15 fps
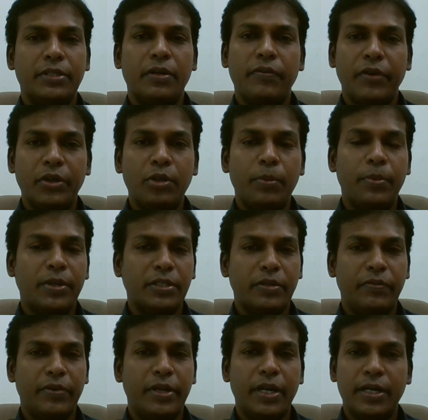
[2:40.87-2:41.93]
of
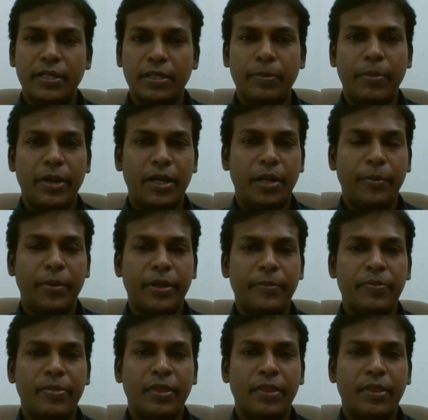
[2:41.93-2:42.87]
Indo-Pacific under the pandemic.